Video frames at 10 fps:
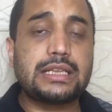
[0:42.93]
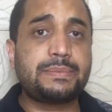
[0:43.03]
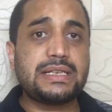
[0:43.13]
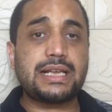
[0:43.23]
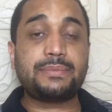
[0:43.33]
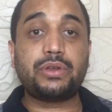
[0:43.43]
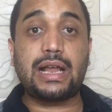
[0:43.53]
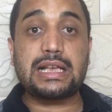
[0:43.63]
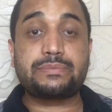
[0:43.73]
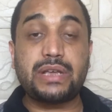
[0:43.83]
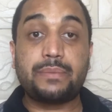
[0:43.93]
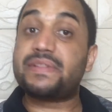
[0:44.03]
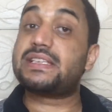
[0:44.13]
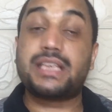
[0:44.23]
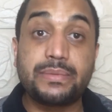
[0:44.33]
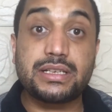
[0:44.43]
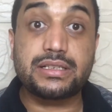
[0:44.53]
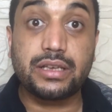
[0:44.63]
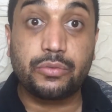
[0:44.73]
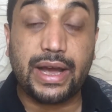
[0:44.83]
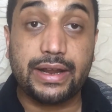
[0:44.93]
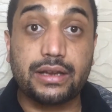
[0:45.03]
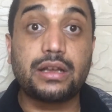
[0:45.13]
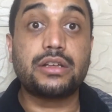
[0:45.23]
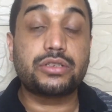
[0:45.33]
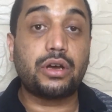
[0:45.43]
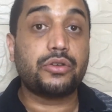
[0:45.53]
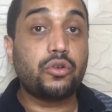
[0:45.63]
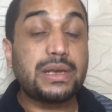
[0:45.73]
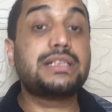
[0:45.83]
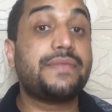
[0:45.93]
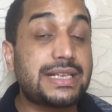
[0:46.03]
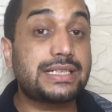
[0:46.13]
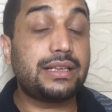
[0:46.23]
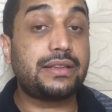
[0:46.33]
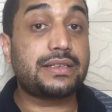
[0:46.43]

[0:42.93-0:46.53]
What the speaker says: means up to last May, but the scheme is still running. So you must have extended the